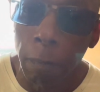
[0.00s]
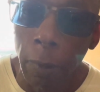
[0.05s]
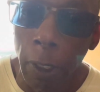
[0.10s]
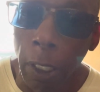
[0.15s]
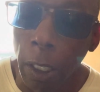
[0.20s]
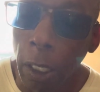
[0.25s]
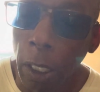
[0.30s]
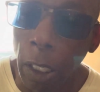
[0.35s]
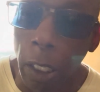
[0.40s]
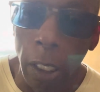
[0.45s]

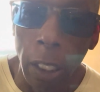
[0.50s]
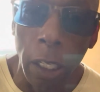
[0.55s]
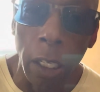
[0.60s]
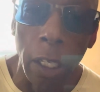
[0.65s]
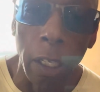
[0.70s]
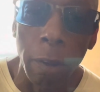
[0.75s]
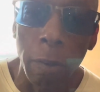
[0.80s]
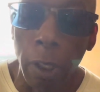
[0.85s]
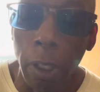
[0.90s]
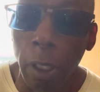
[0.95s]

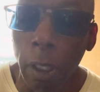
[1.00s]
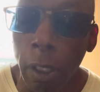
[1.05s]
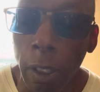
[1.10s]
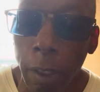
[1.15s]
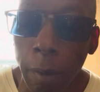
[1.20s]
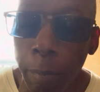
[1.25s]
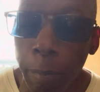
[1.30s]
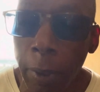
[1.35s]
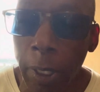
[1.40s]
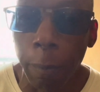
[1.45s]

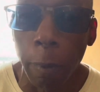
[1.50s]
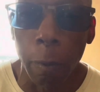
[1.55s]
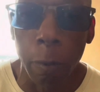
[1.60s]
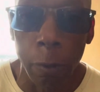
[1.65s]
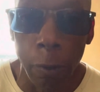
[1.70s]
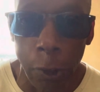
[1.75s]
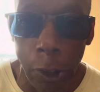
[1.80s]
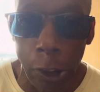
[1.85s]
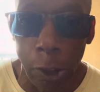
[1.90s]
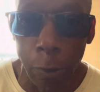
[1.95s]
and people
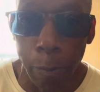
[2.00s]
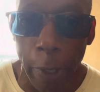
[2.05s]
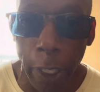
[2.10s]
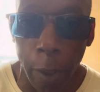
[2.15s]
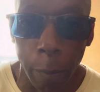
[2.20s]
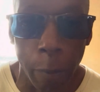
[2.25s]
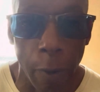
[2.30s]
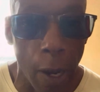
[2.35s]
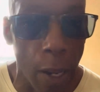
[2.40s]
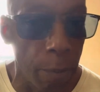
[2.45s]
just make
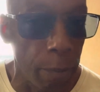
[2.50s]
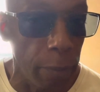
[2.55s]
a problem